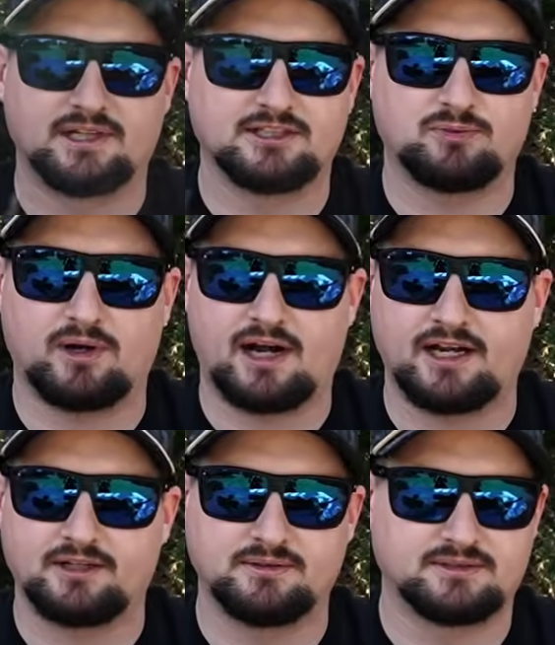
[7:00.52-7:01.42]
That's what I
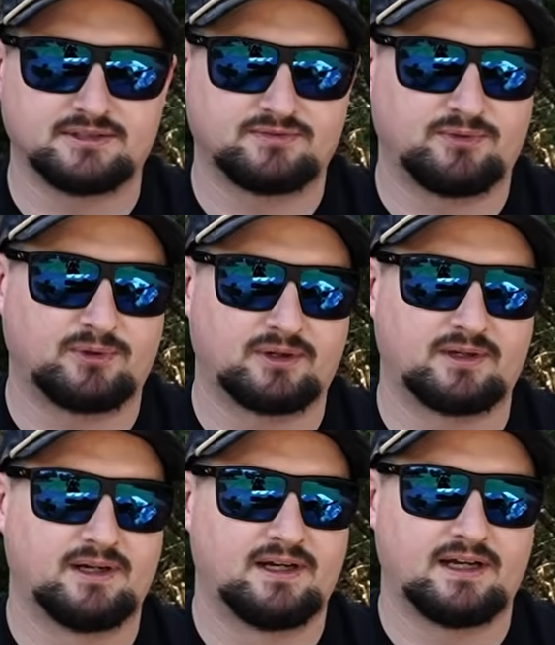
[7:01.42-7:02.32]
use this for.
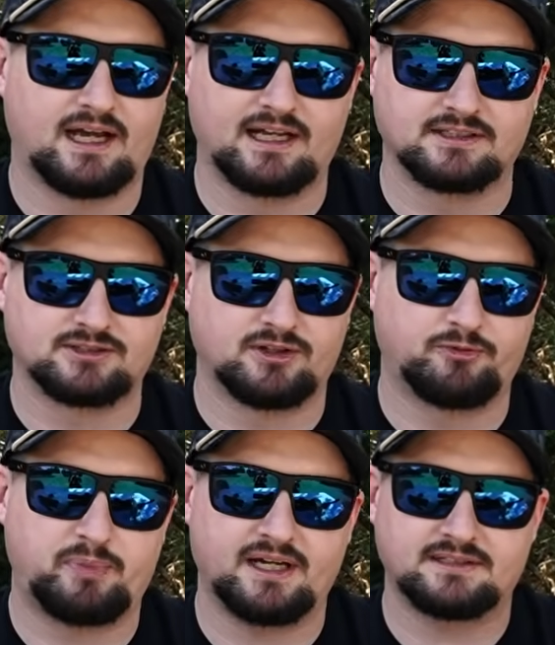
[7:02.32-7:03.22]
And so
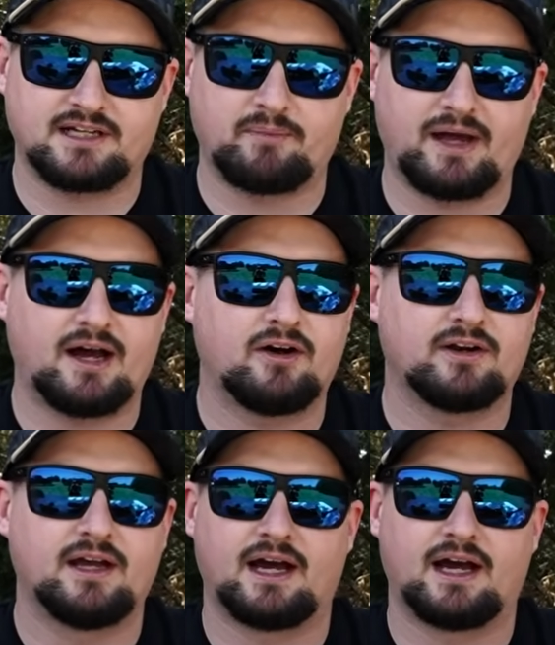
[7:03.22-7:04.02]
if pigs come out,